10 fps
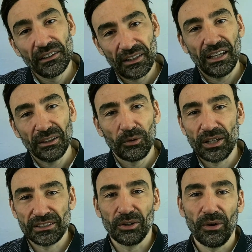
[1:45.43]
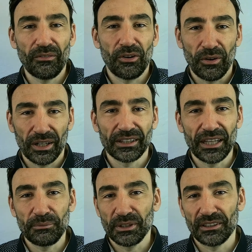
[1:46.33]
The other ones, however, were
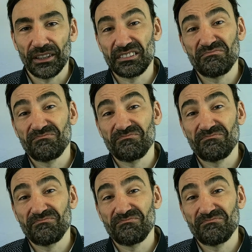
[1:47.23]
claiming that